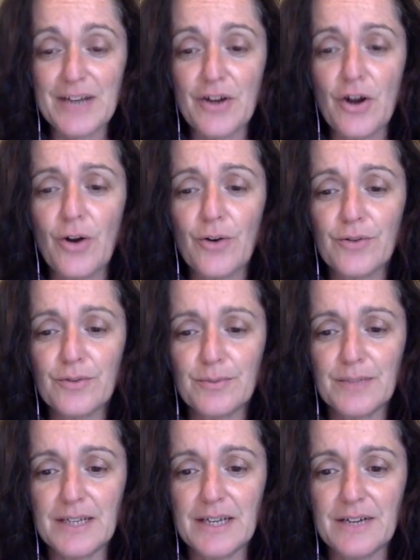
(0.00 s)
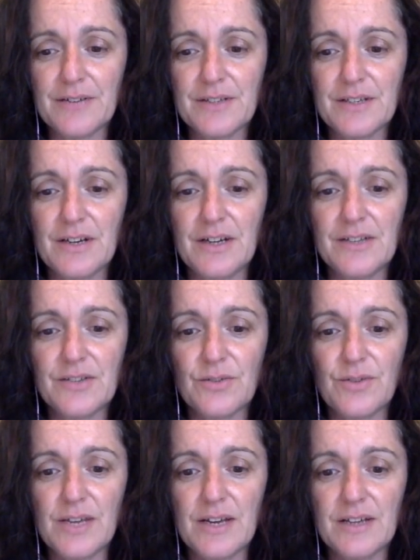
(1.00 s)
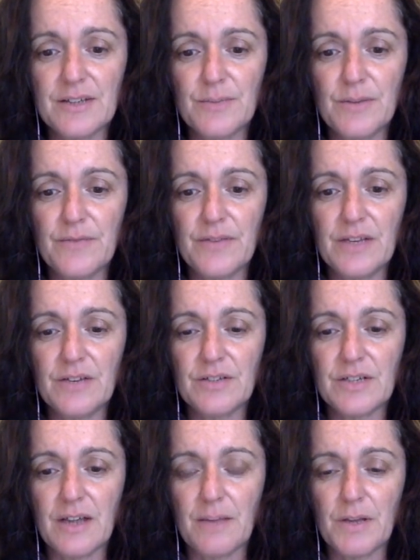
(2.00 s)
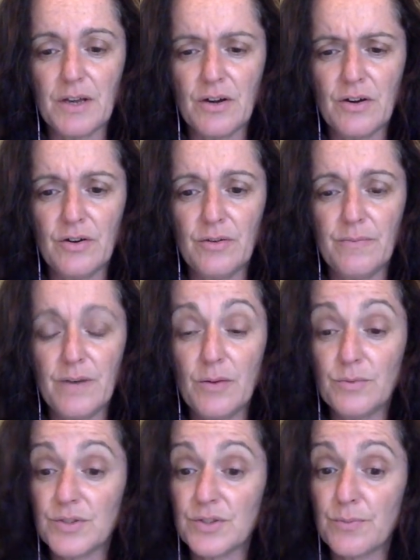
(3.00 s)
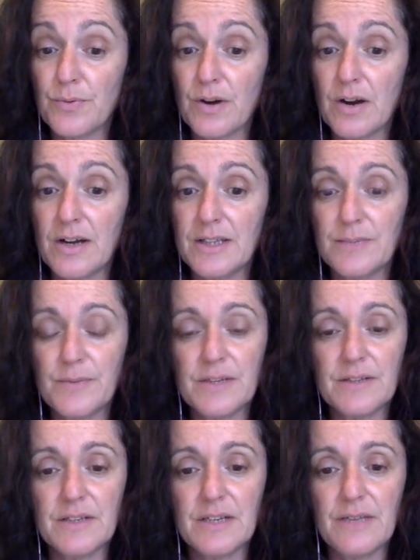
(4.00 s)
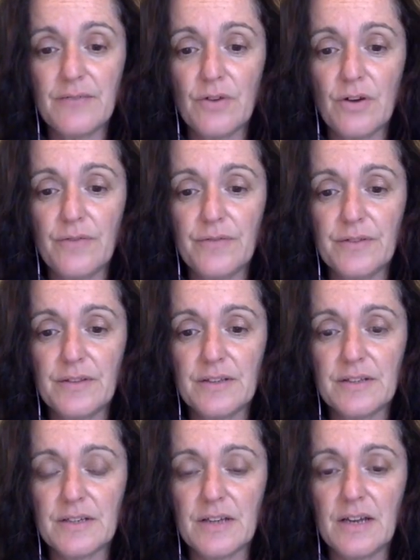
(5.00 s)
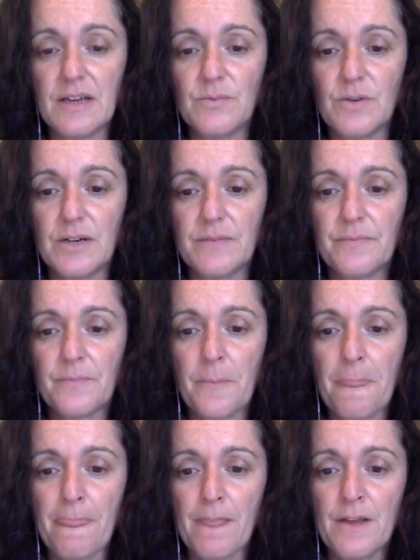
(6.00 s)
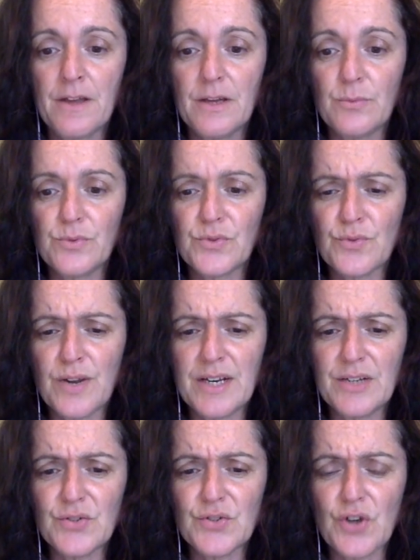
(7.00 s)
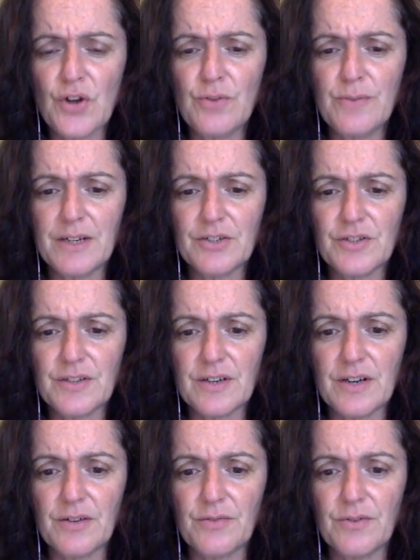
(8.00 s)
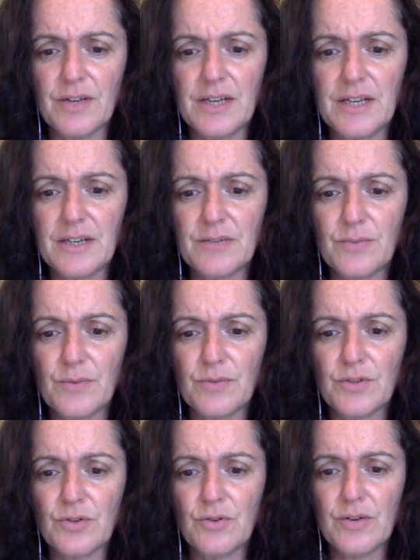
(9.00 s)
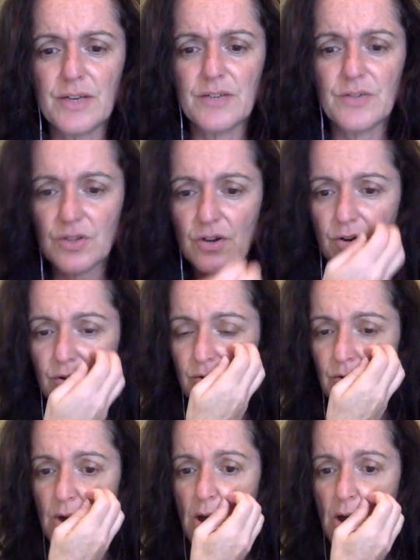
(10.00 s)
horribly outside, so he asked me if he could take me home. I was surprised because he never offered this to anyone. It was raining so much that I agreed. We were talking so